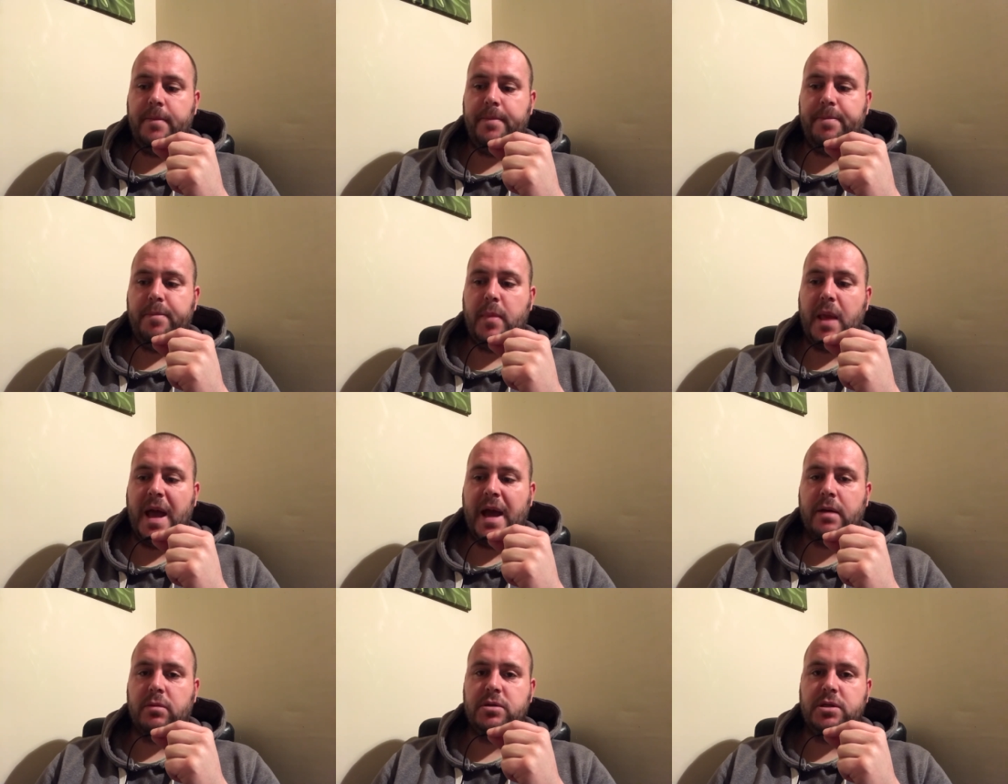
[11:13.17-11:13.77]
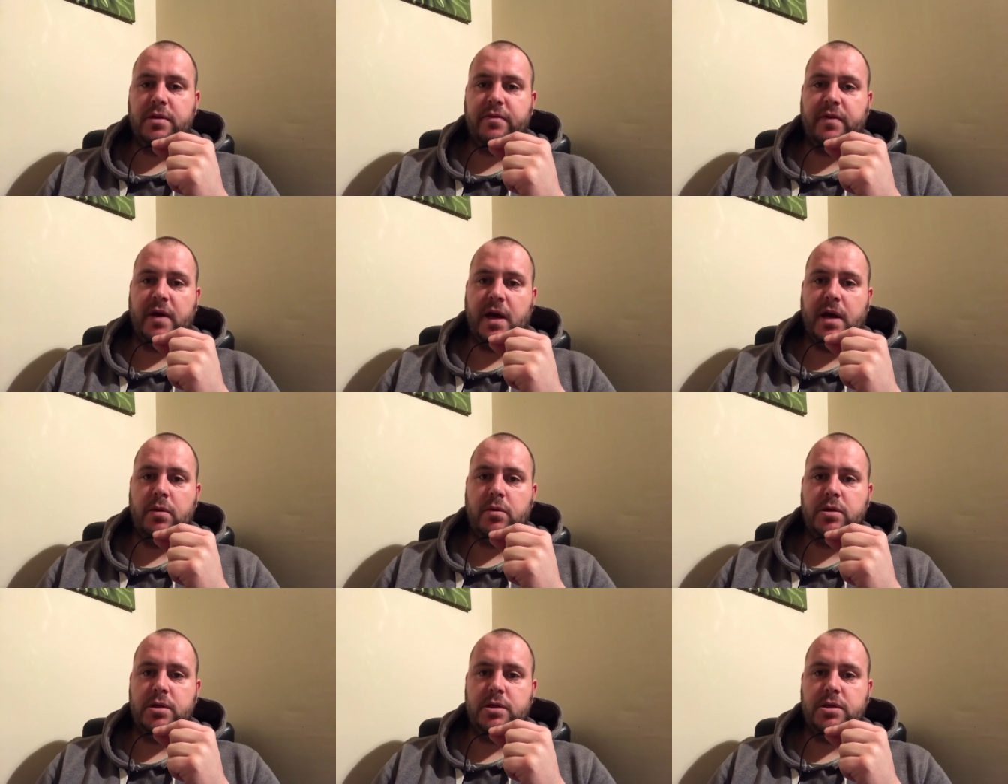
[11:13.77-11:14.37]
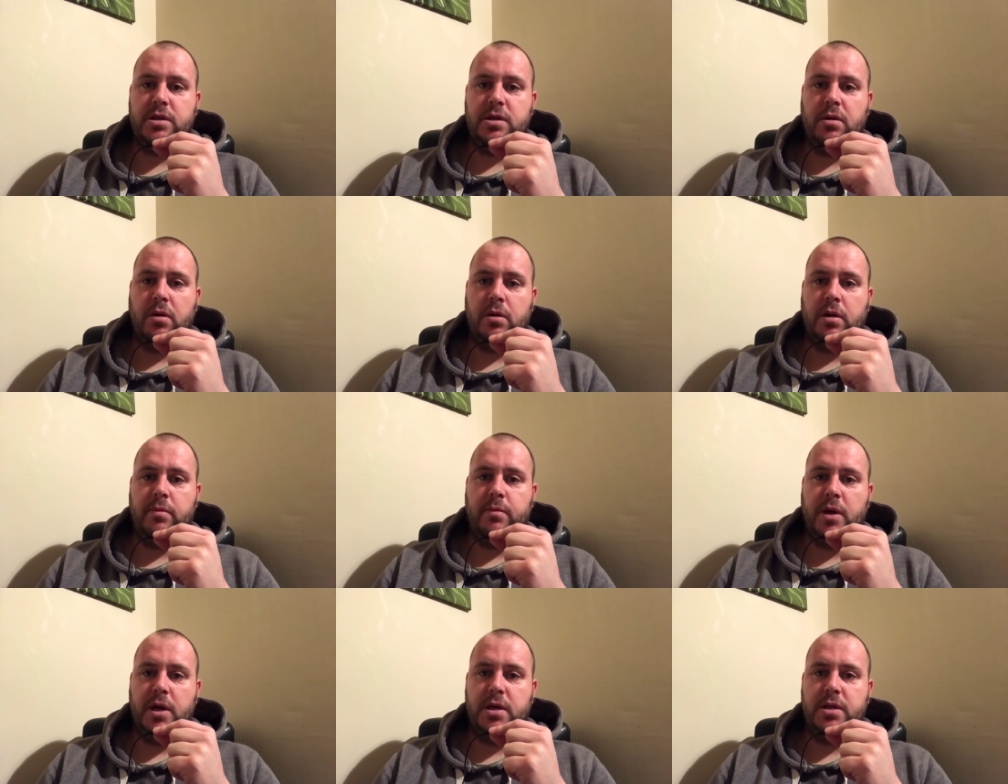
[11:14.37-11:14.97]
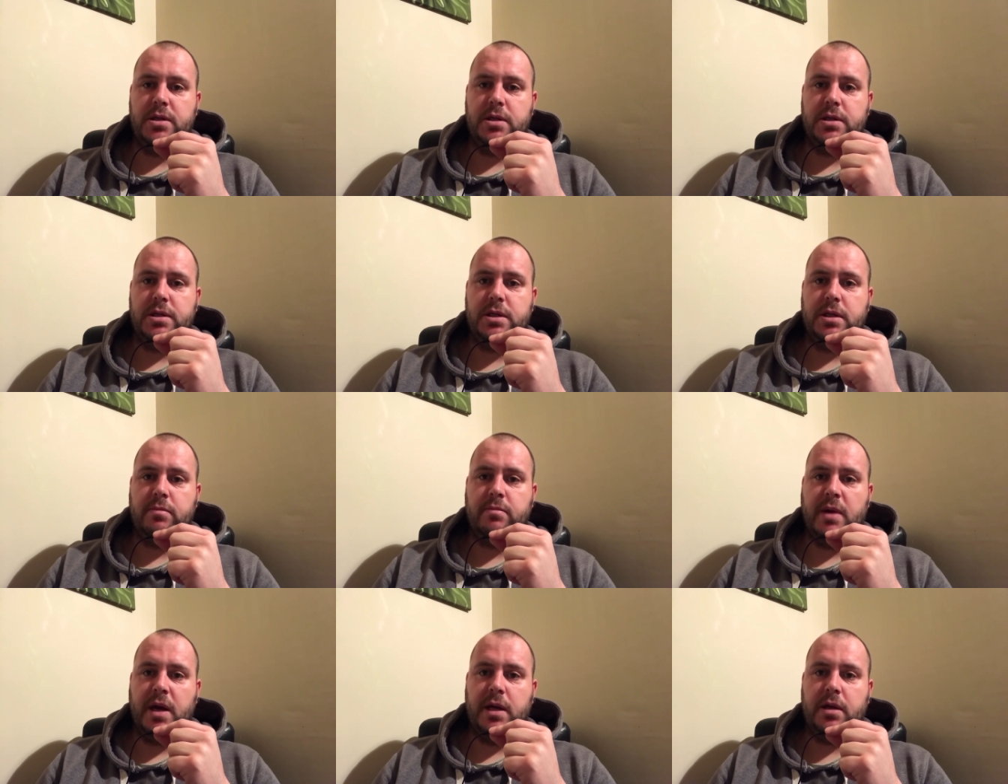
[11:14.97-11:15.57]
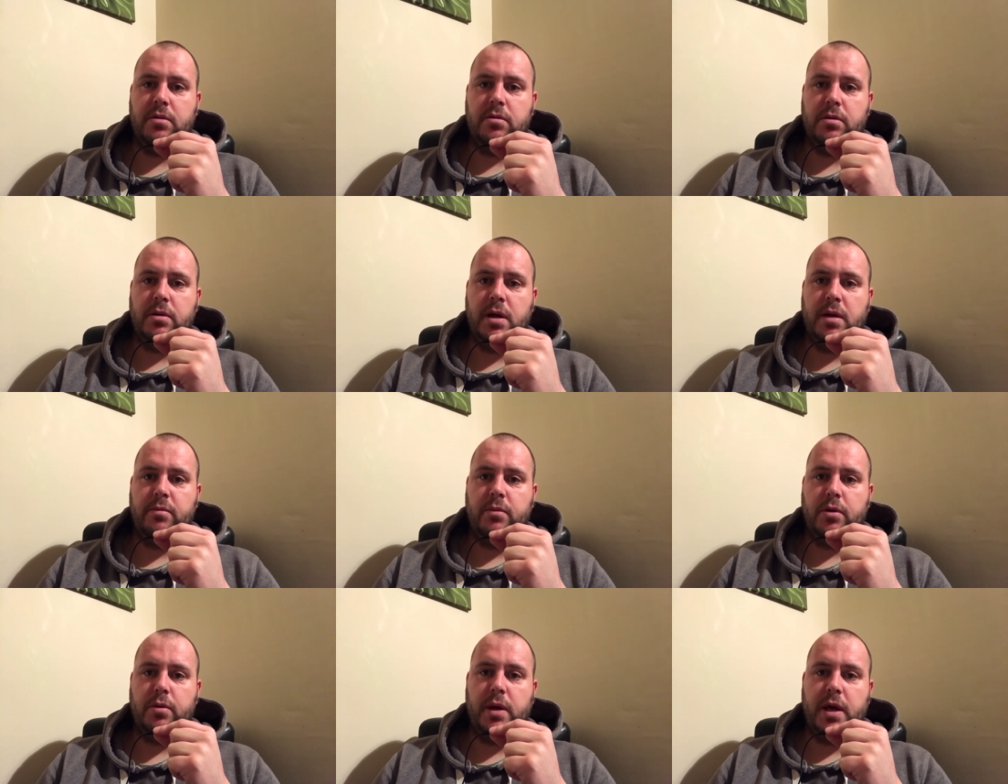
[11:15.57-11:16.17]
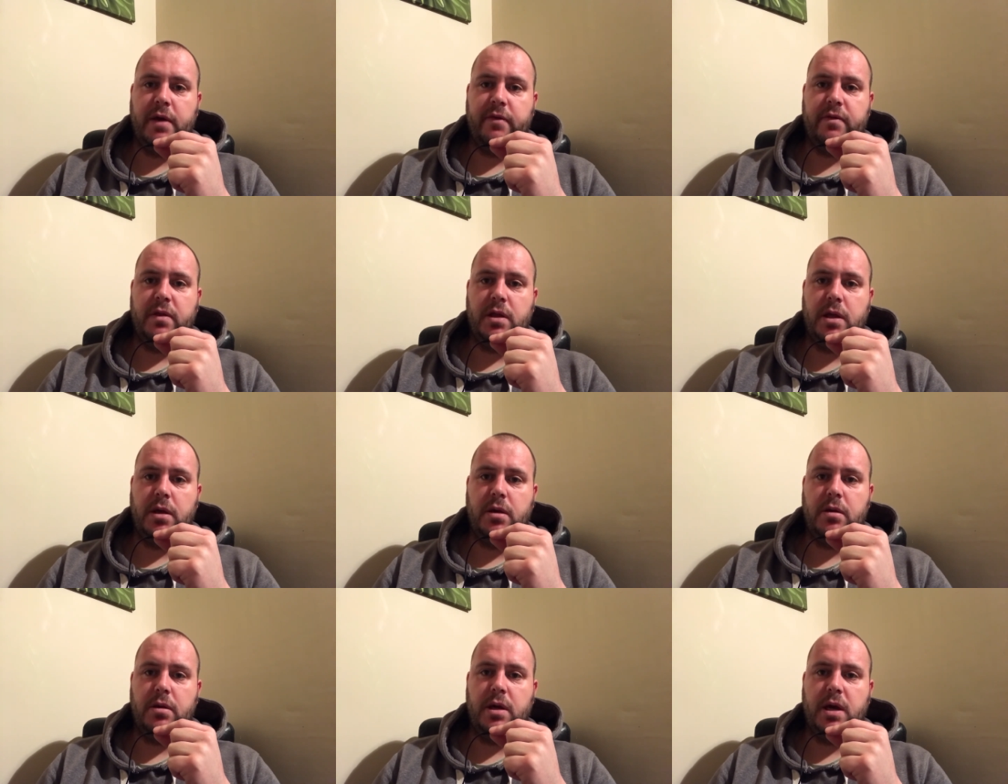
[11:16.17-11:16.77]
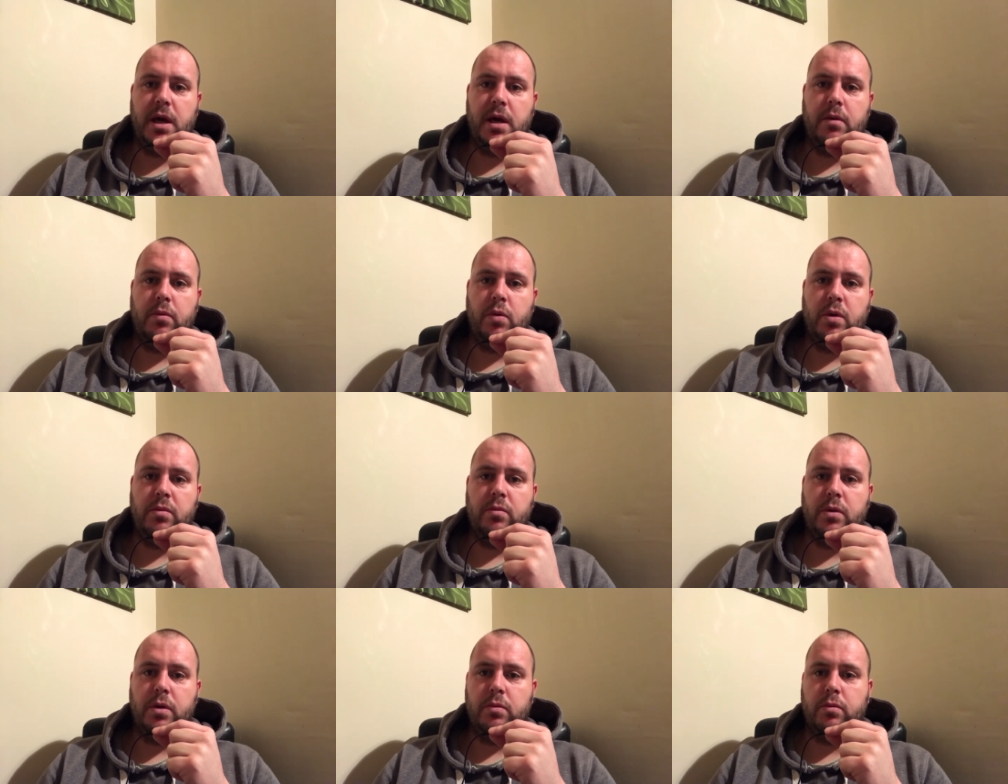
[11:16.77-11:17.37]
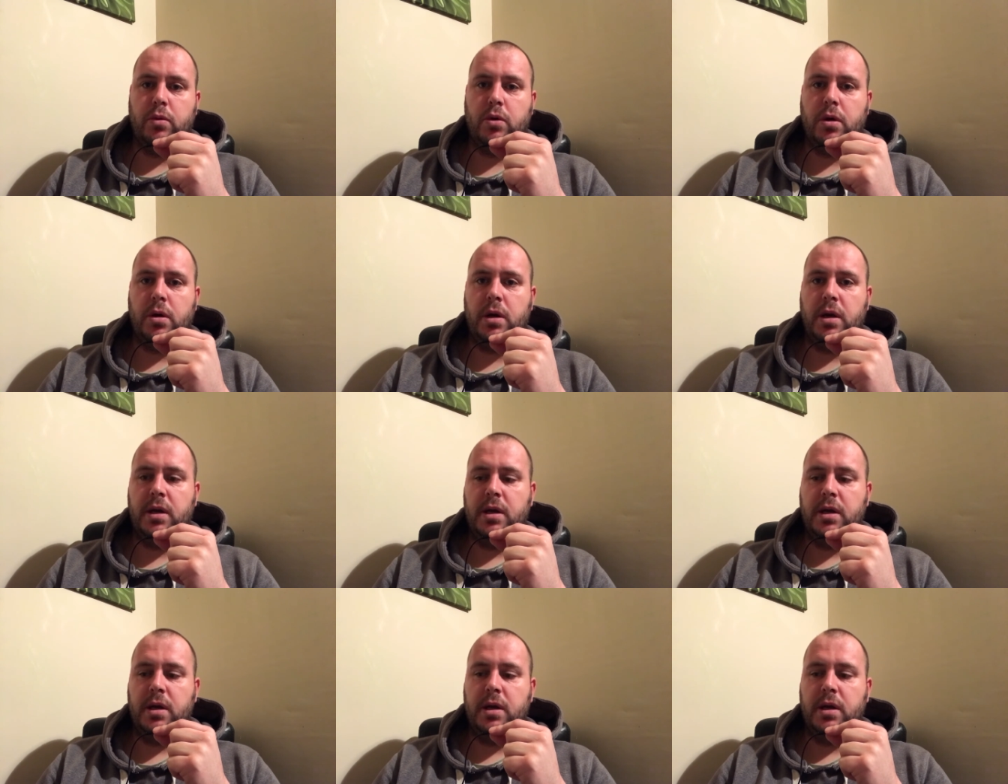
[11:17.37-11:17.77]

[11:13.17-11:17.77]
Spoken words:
out of hours non-emergency medical number we have in the UK, 111,